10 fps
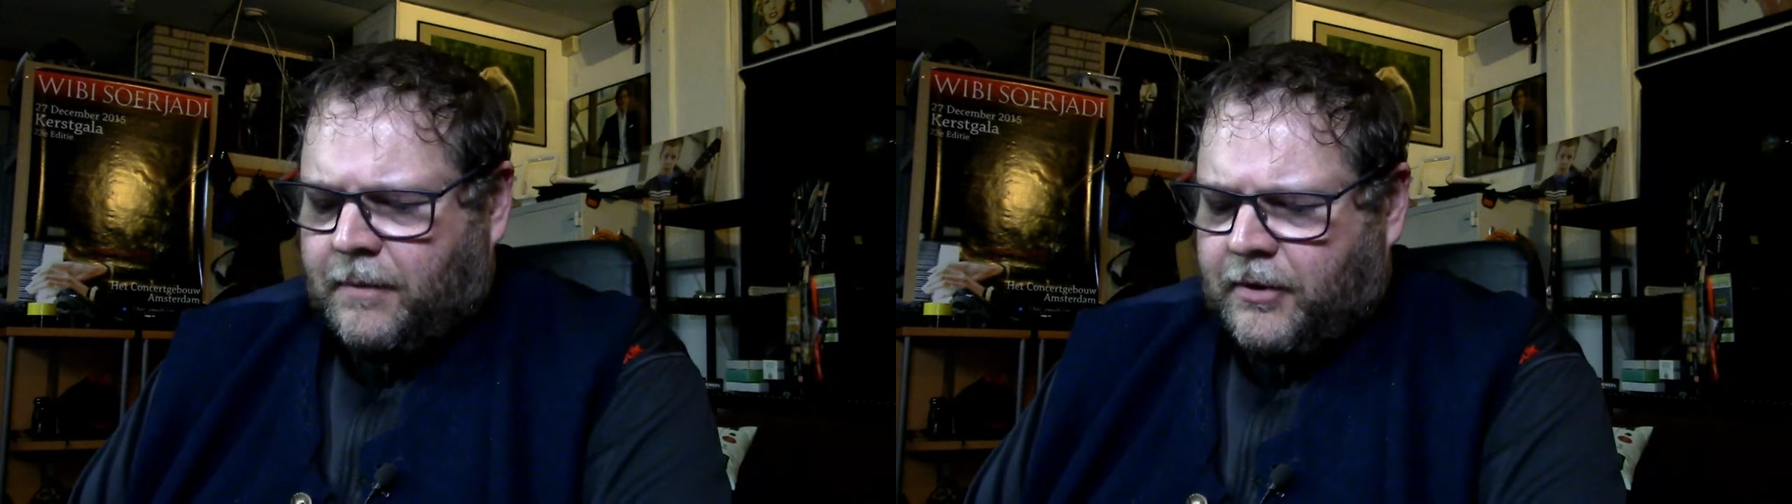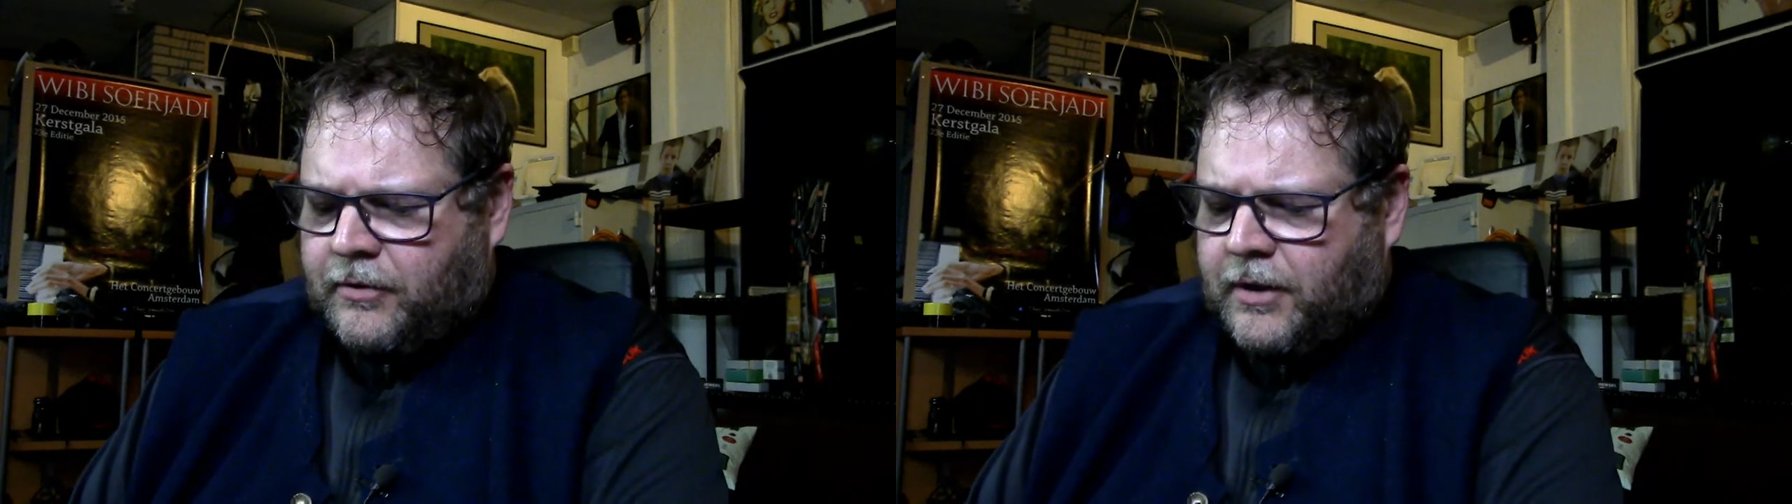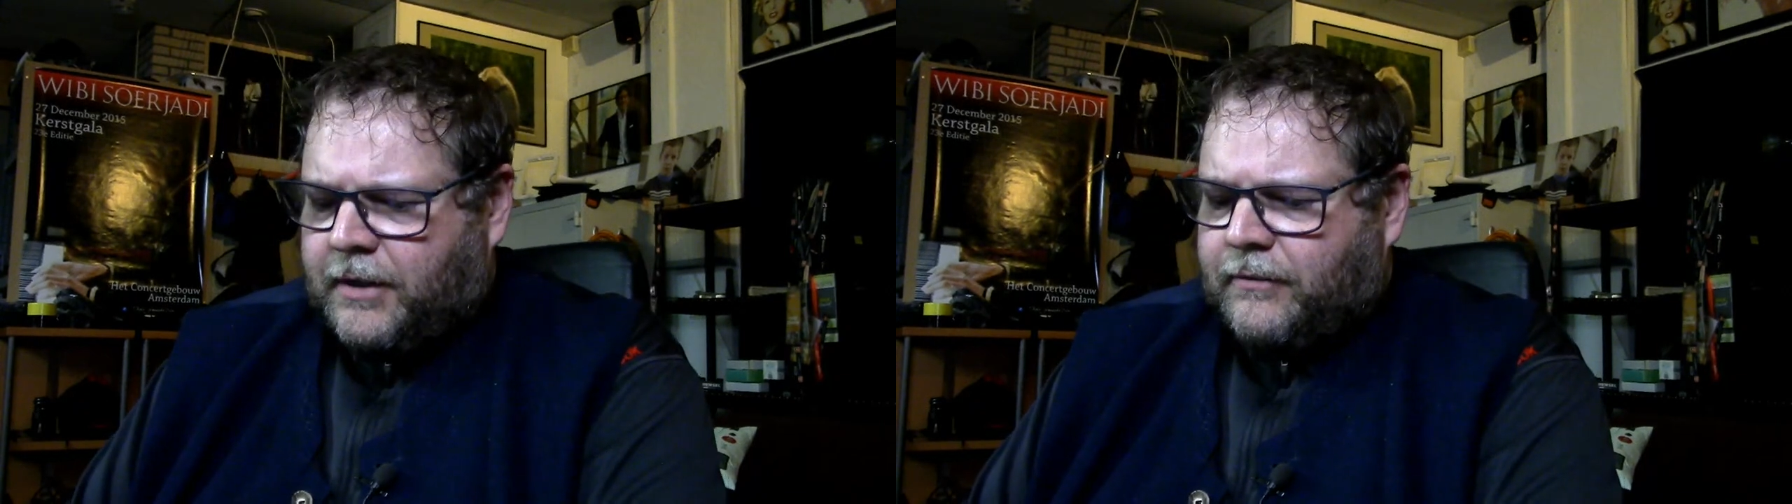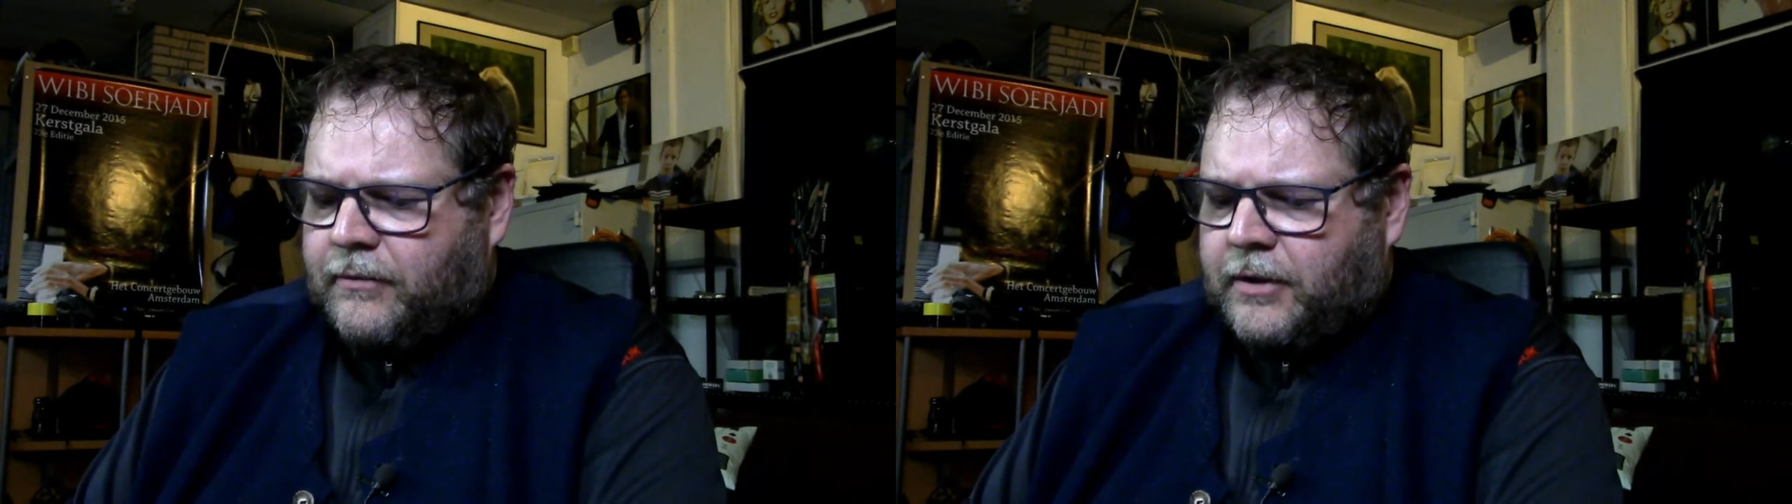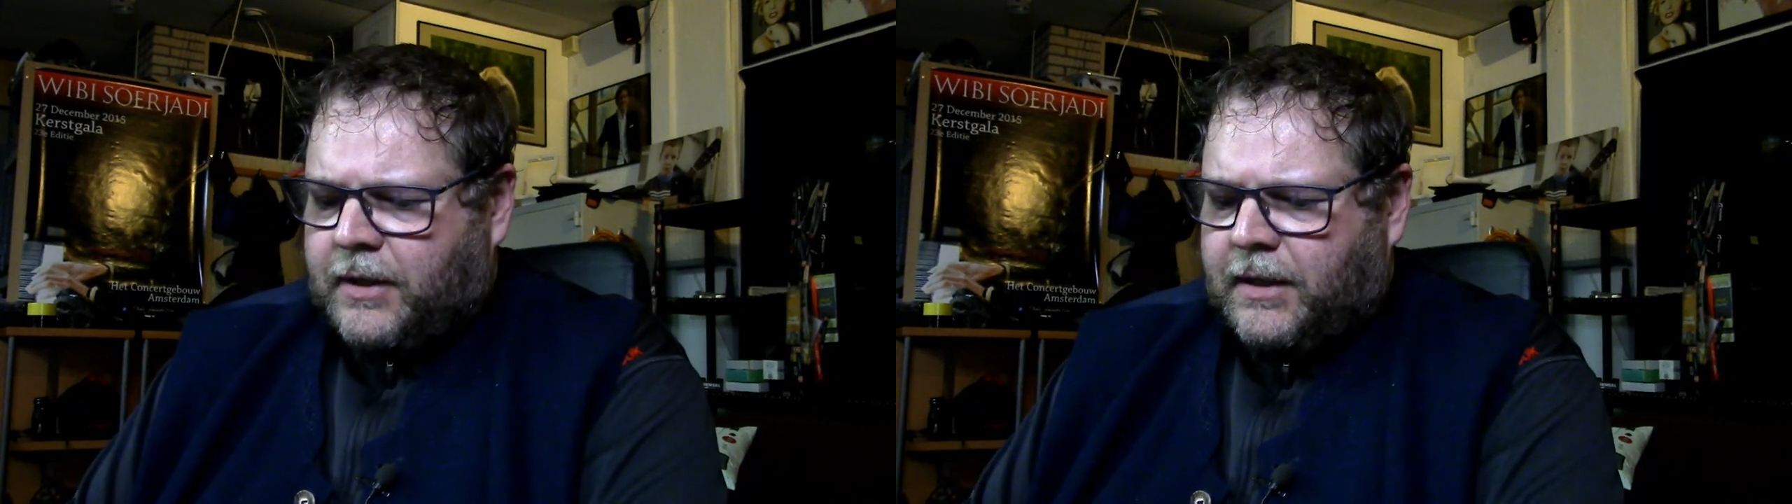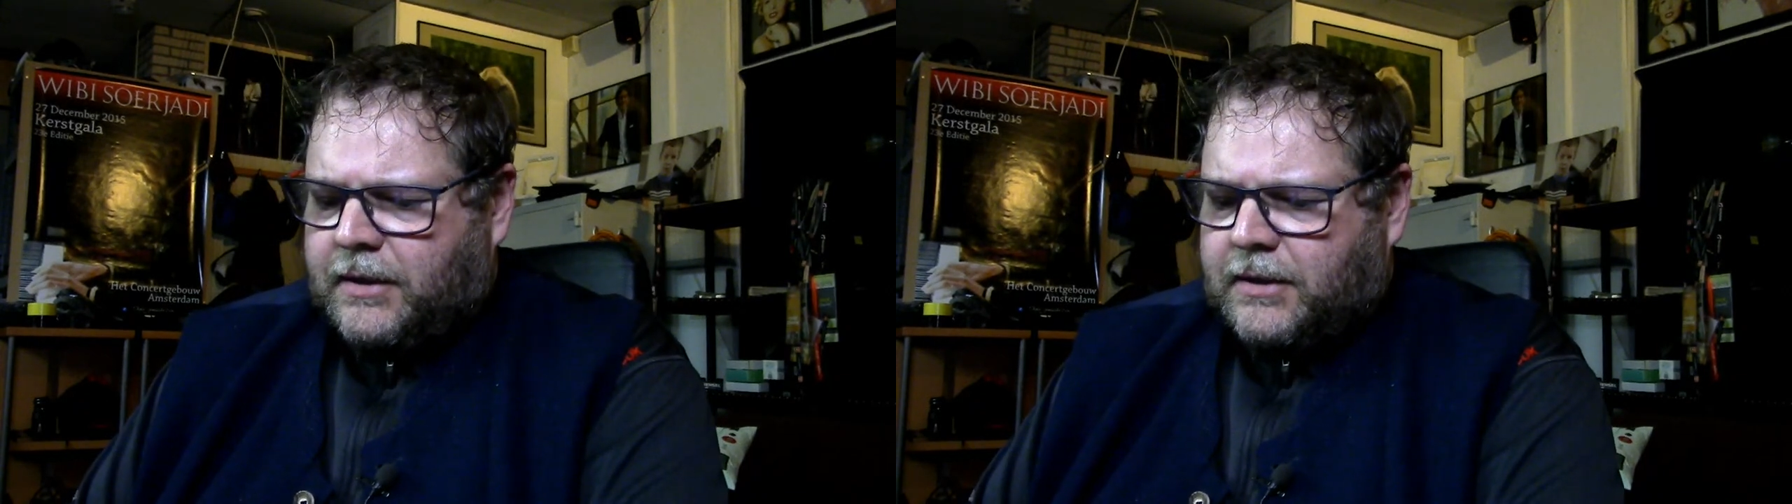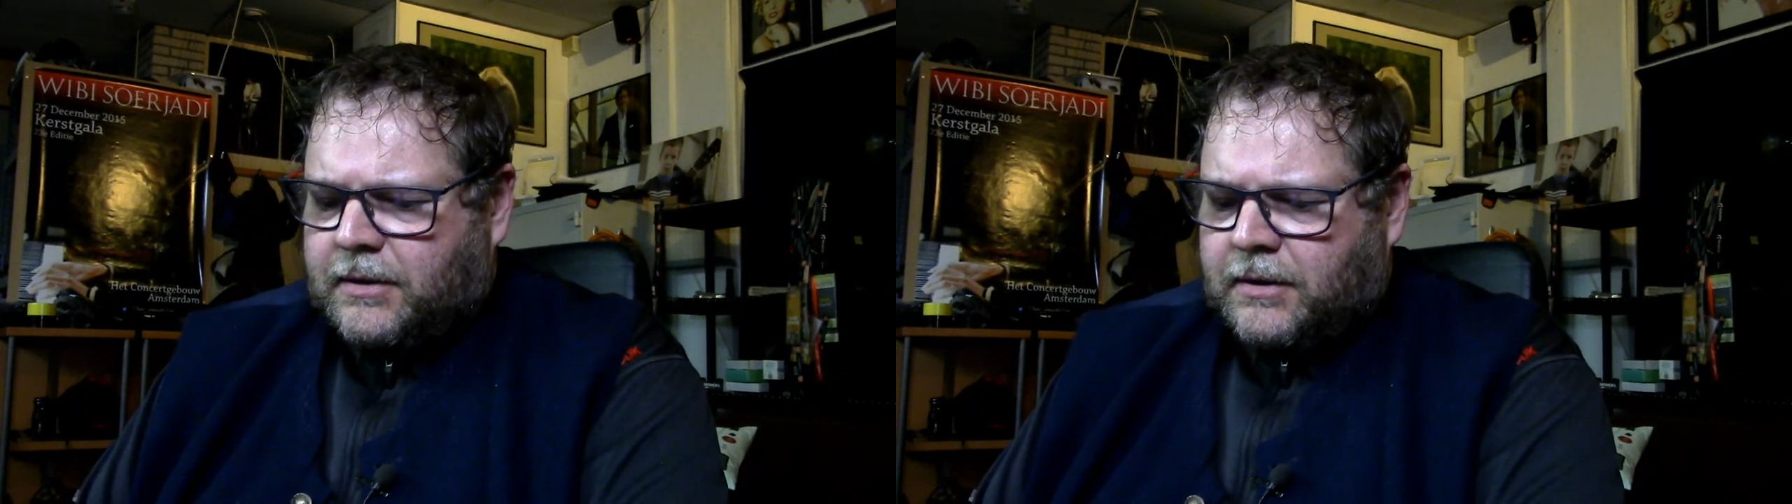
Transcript: up and running for you guys